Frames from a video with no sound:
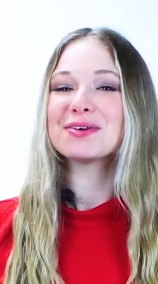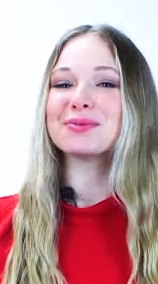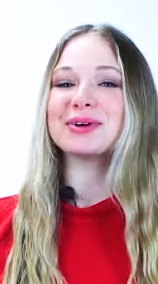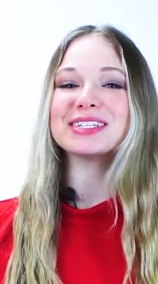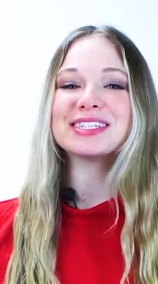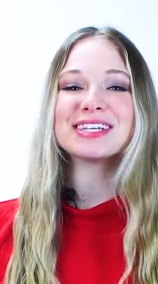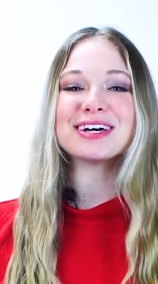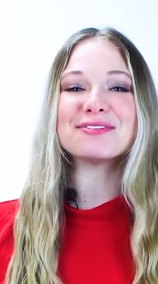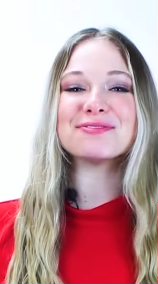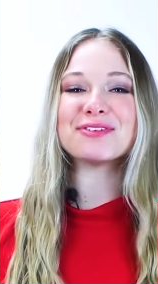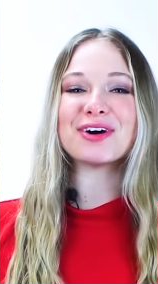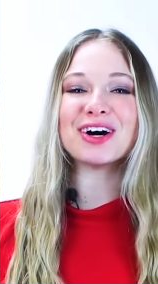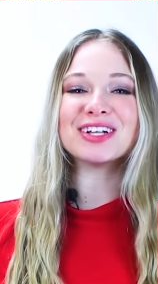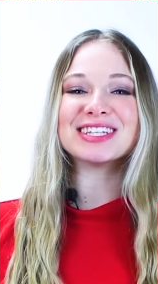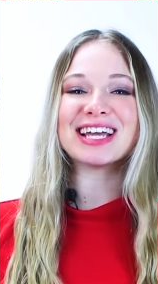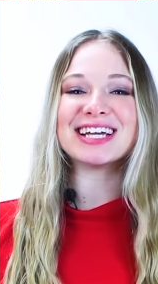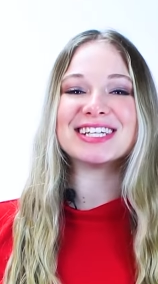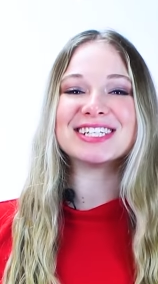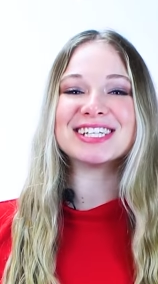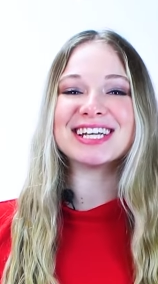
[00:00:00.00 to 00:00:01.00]
What's up, Vol
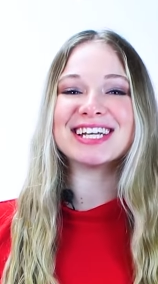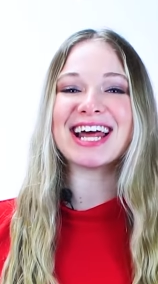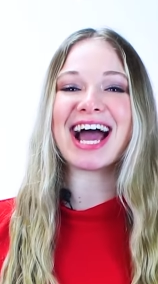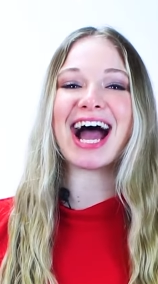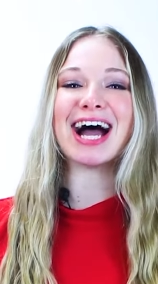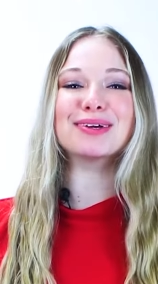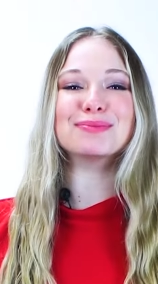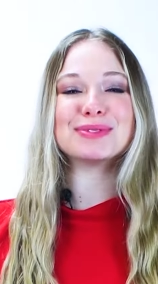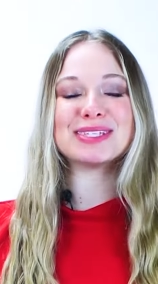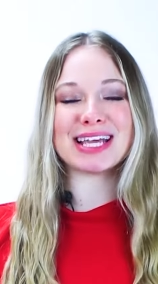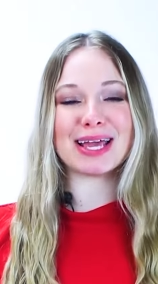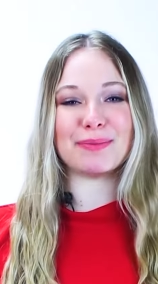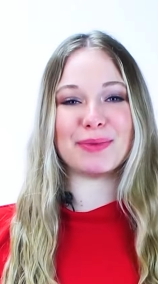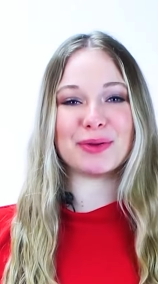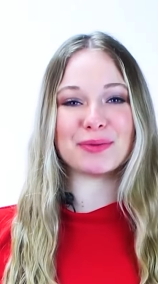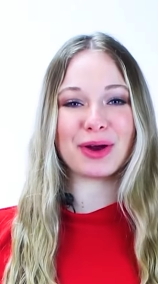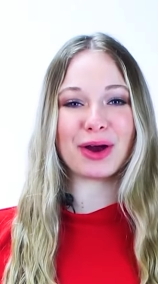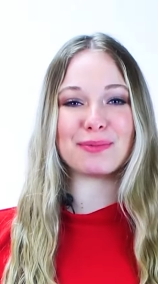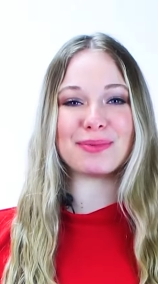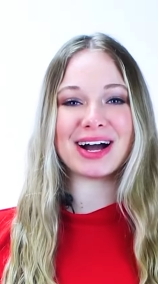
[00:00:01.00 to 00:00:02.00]
Nation? I'm
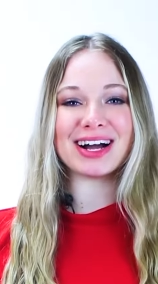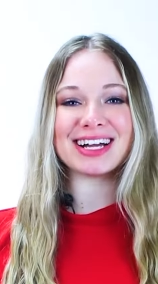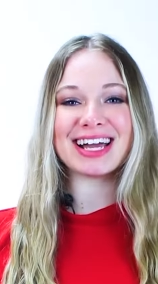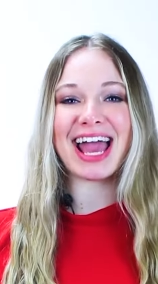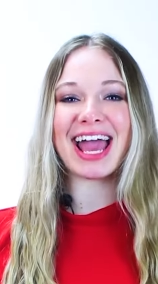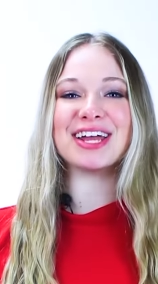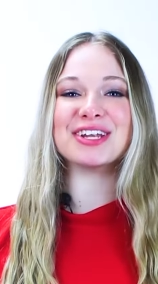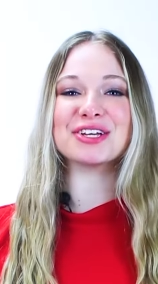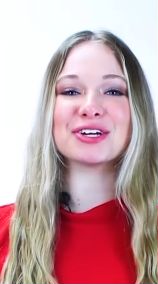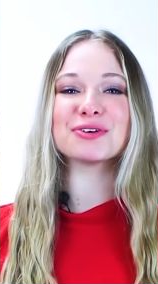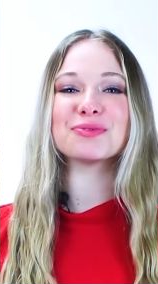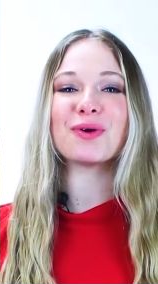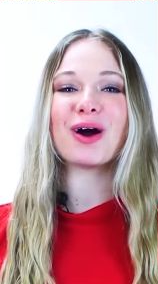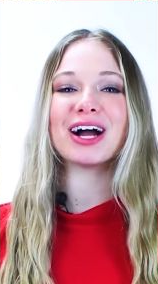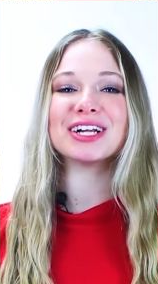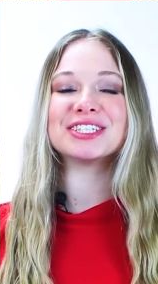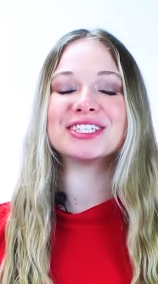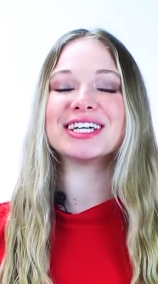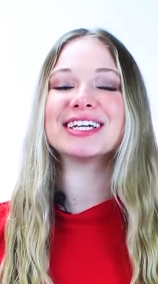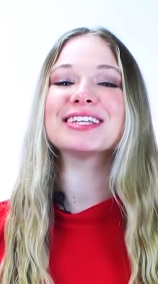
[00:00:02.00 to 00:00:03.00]
Sammy Roebuck, and you're
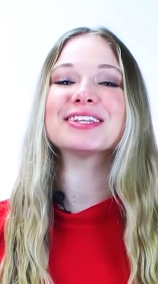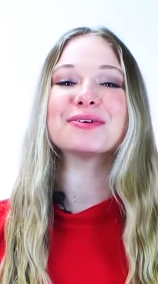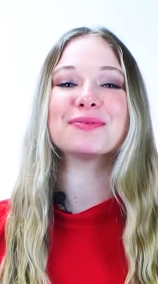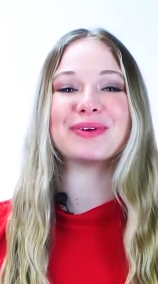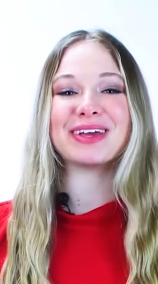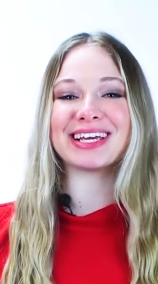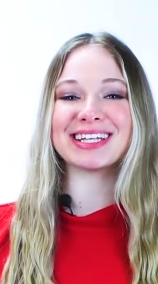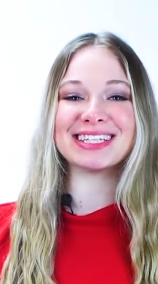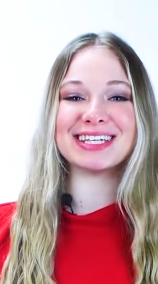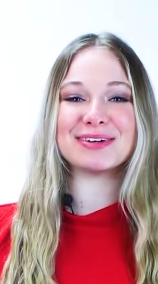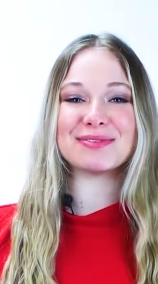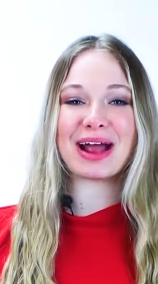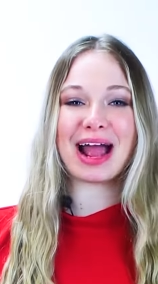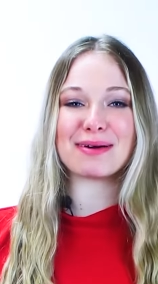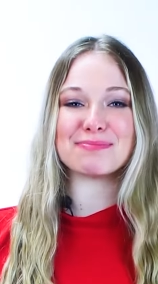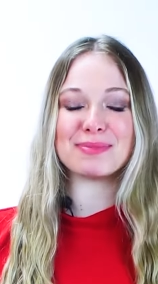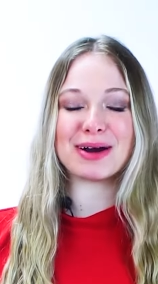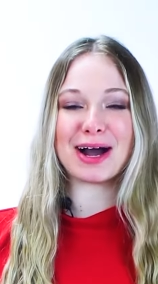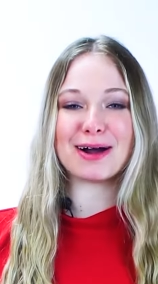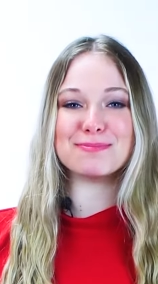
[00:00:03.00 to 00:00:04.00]
watching the Weekly
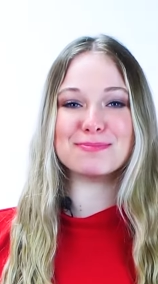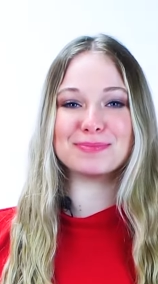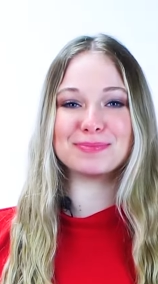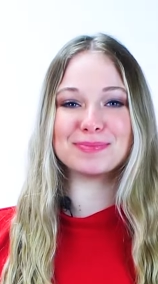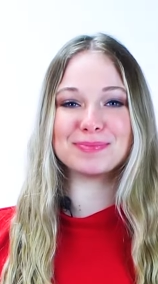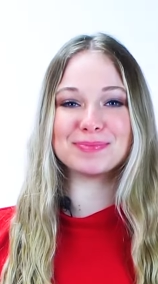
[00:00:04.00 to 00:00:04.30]
Wrap-Up.